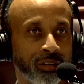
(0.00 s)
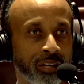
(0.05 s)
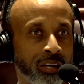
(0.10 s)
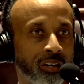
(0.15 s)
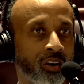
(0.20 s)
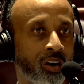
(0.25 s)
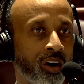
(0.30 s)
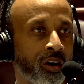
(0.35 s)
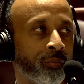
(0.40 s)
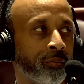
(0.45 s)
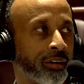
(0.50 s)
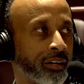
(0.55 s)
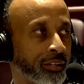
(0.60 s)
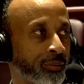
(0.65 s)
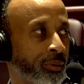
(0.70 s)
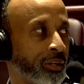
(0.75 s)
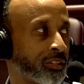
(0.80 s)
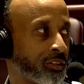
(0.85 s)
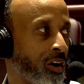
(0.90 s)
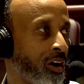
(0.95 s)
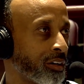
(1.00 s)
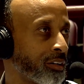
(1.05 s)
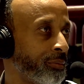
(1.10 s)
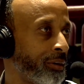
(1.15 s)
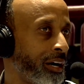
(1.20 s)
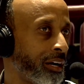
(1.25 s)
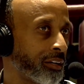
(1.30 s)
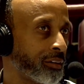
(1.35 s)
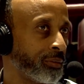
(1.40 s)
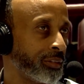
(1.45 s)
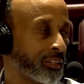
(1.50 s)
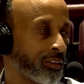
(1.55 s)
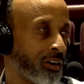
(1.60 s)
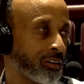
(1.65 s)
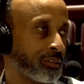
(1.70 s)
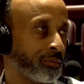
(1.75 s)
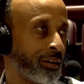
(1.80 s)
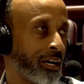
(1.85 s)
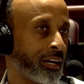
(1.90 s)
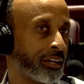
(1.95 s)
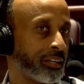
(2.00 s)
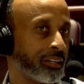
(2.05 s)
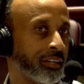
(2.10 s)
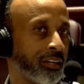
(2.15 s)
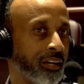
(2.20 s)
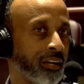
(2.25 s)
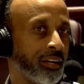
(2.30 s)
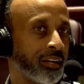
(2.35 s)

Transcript: he called me, and we talked about it.